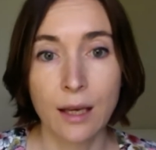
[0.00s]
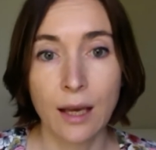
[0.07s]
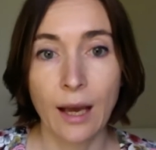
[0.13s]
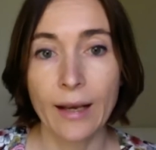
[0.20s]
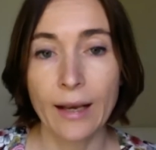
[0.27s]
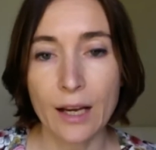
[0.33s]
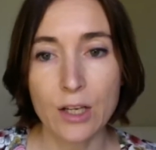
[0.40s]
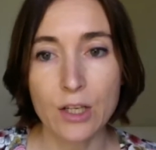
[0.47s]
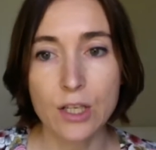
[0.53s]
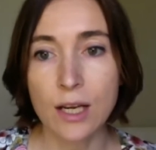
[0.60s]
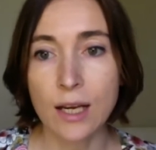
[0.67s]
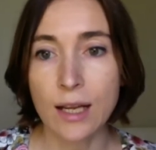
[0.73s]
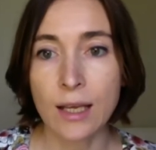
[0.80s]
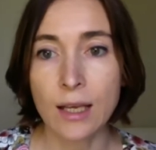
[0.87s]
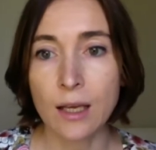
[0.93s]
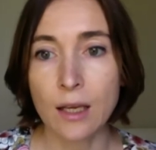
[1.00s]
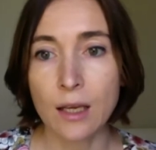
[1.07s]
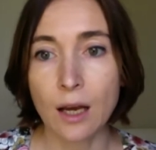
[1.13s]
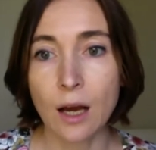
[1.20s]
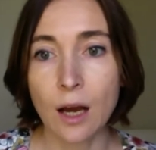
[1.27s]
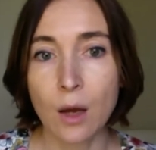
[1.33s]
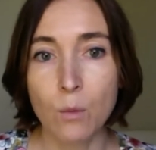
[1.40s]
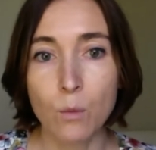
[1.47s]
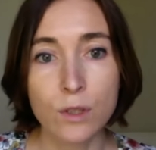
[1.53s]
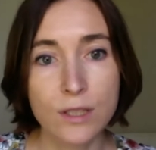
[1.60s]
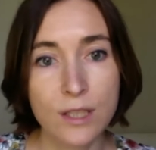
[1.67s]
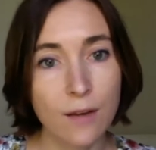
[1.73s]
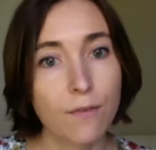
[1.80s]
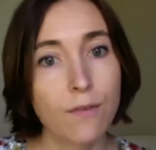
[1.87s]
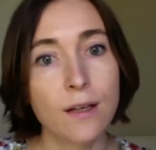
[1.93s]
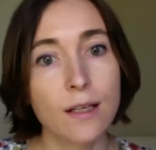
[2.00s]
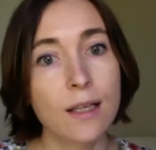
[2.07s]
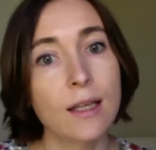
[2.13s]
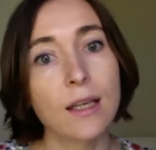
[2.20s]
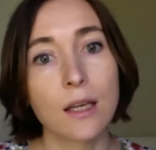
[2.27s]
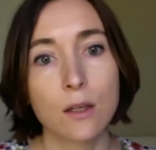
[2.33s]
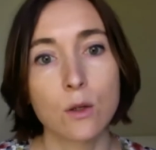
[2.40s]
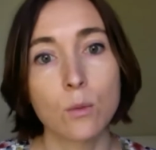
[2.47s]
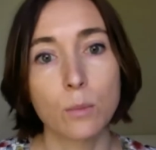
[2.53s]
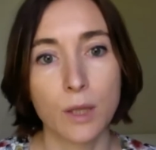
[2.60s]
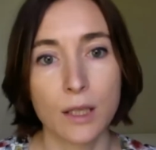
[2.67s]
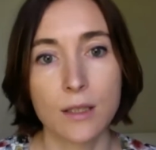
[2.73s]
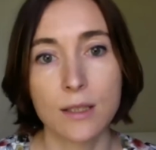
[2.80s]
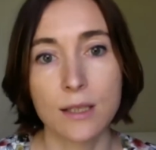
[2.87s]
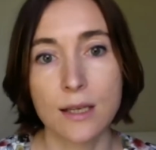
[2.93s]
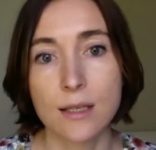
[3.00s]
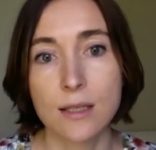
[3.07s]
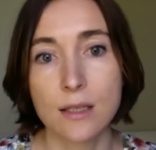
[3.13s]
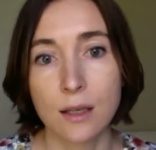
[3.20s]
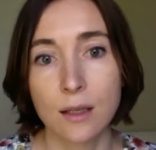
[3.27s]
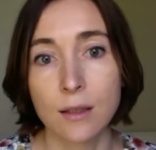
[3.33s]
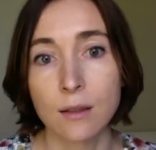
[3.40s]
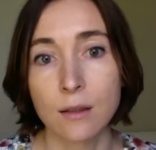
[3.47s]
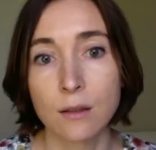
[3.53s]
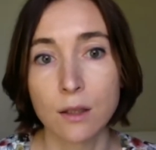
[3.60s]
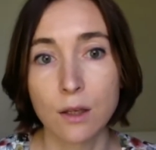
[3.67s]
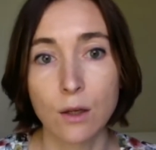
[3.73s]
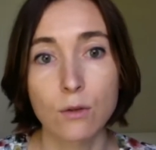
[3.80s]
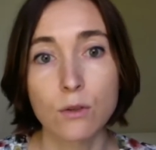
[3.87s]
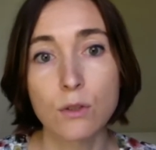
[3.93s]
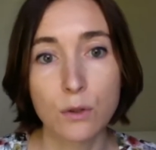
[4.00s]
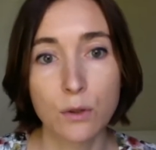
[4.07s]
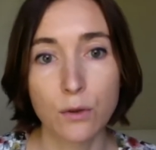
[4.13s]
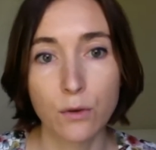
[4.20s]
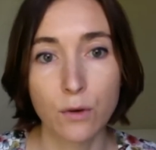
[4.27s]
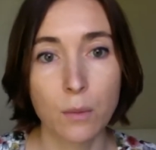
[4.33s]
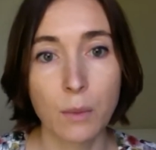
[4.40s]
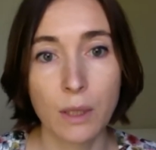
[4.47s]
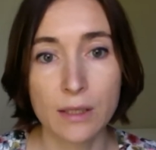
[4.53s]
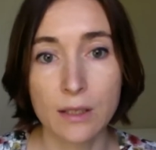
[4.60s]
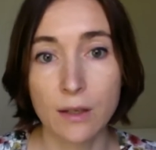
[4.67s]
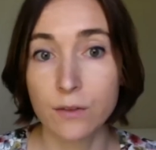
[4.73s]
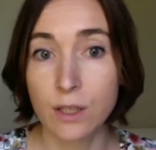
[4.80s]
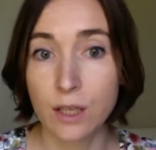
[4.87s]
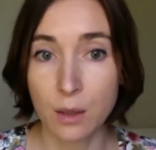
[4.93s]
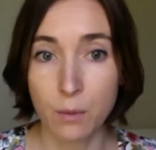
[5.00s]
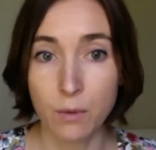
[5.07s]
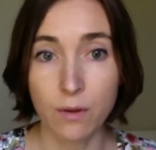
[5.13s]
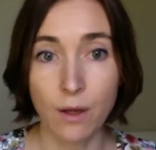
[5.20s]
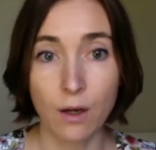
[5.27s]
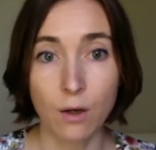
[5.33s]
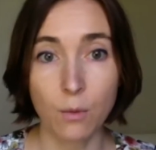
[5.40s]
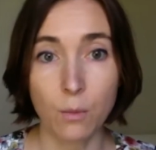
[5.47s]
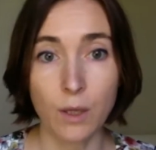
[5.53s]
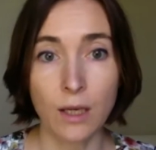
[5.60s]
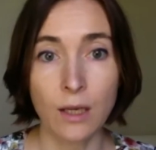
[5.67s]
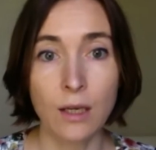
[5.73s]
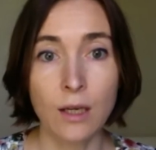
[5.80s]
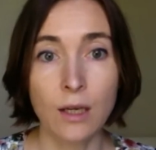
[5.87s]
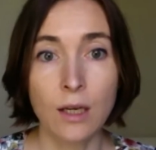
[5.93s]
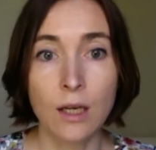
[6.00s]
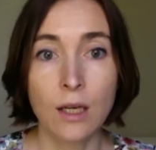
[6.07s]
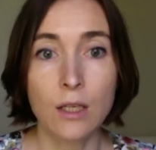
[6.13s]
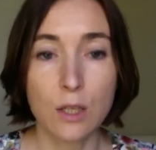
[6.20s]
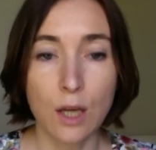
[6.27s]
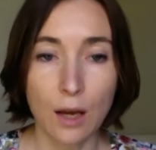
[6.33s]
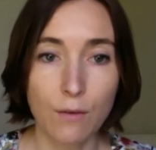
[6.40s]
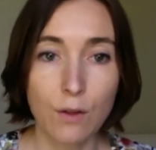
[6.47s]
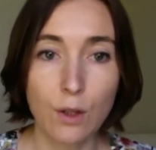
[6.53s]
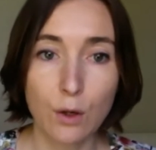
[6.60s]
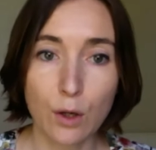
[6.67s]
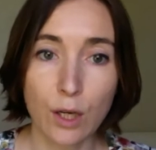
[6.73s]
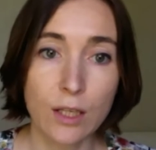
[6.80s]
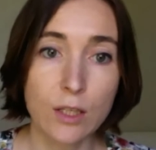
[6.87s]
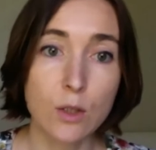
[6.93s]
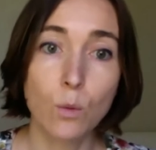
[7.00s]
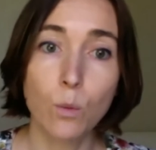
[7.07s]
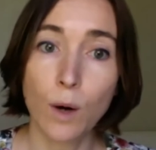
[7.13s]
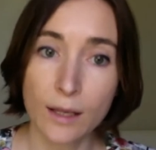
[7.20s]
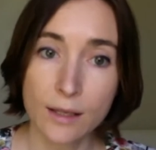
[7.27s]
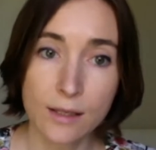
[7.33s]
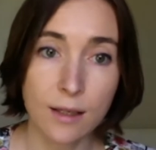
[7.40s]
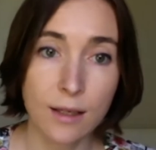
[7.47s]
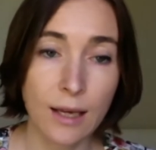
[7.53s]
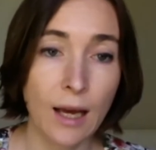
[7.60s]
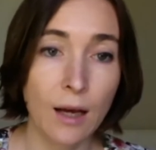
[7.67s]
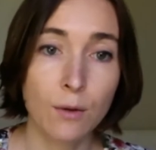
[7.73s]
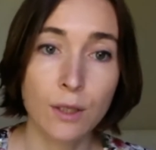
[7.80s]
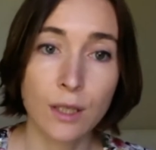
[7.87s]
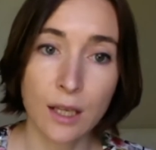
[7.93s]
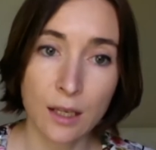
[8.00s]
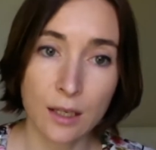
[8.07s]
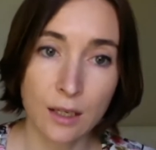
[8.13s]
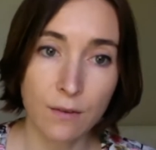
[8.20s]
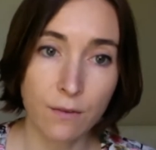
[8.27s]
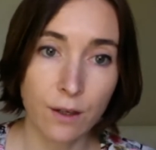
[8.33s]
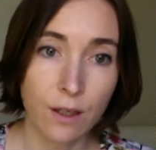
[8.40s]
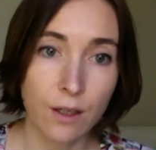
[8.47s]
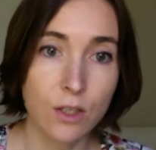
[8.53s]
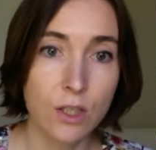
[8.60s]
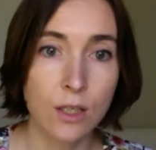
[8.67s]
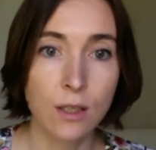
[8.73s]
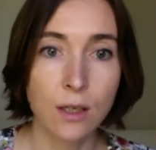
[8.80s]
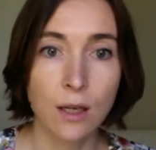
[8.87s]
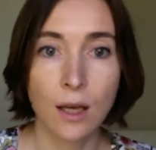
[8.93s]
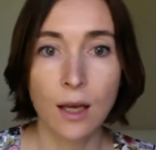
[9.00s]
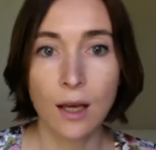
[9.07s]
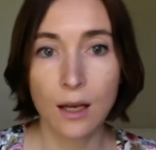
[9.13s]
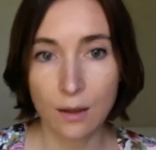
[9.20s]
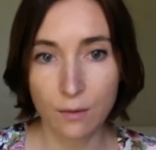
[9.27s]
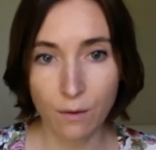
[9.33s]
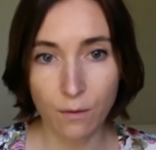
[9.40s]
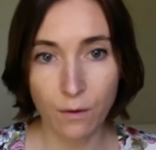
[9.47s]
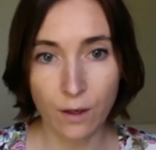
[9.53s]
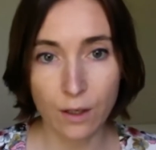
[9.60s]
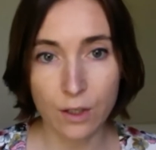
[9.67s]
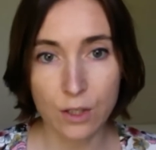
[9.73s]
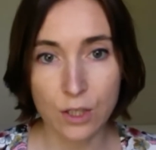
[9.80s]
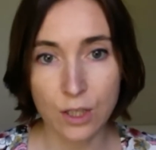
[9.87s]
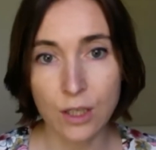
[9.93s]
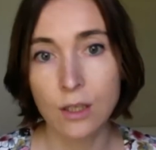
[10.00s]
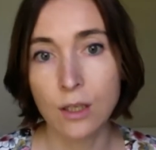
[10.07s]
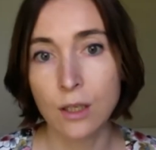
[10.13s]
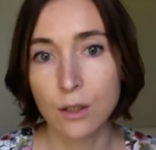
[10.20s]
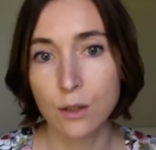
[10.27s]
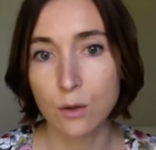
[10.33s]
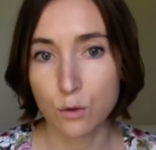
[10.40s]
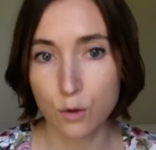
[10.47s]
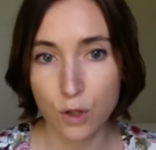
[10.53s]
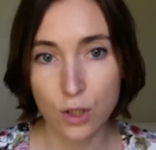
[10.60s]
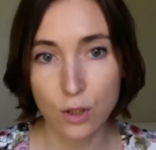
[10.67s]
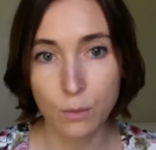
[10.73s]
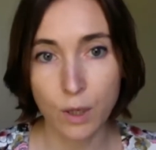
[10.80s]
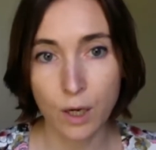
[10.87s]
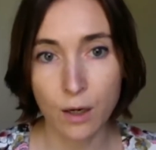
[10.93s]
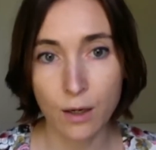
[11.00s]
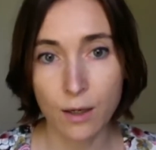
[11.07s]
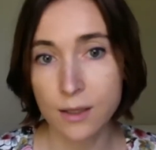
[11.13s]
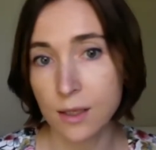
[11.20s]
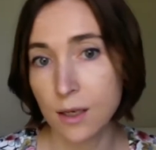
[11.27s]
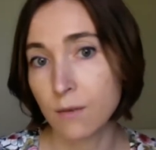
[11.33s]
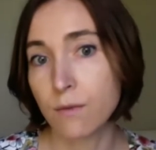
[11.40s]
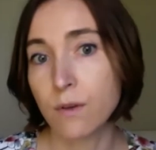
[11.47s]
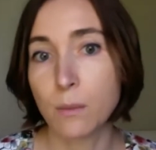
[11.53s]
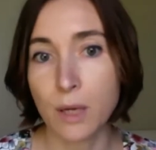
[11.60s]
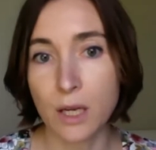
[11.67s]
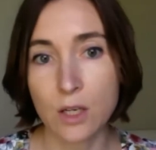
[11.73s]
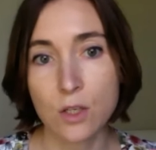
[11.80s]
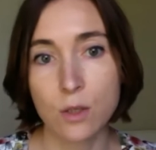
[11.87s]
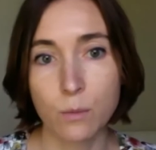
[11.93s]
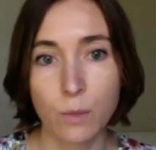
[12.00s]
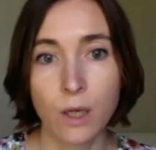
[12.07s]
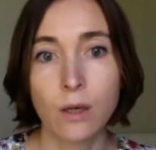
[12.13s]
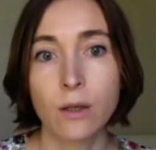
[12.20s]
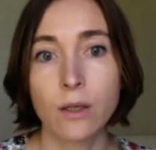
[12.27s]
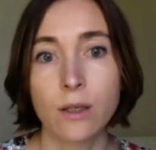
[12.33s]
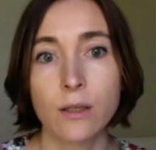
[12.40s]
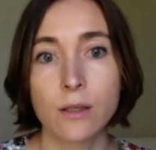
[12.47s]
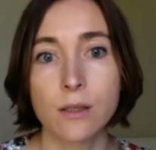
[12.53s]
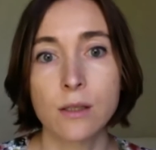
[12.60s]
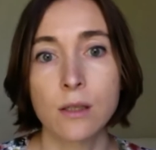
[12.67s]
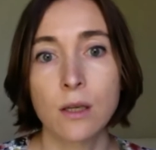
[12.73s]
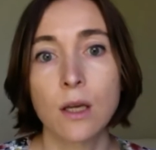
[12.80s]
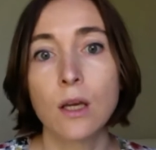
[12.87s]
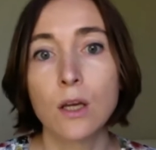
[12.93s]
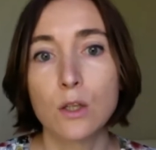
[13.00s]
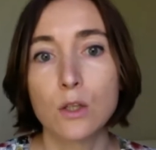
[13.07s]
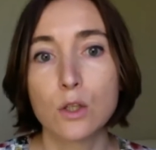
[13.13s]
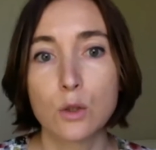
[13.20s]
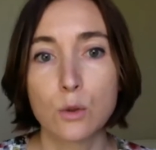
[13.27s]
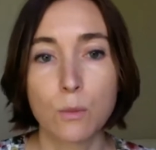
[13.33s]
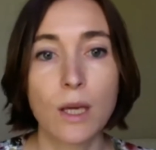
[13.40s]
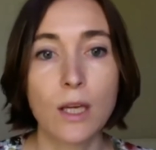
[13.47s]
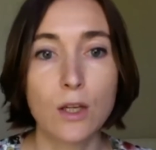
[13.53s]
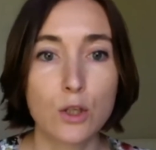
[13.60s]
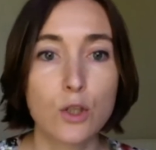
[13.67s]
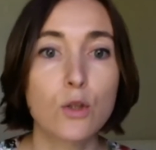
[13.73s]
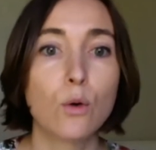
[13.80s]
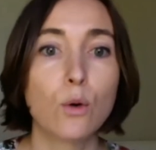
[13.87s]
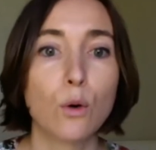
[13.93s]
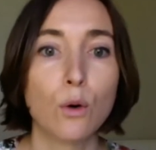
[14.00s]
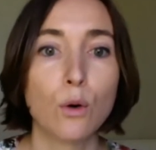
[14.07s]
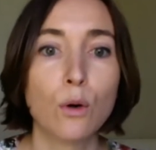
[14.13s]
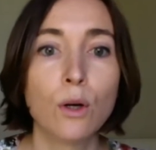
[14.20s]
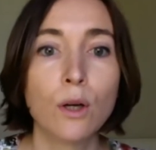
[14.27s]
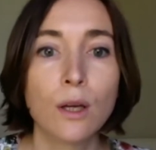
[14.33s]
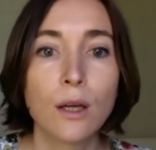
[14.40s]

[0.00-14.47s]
And actually, I would definitely get your blood test done, 2 to 3 months after chemotherapy, to have a look at your white cell count, kidney function, liver function, nutritional markers, and inflammation markers, to make sure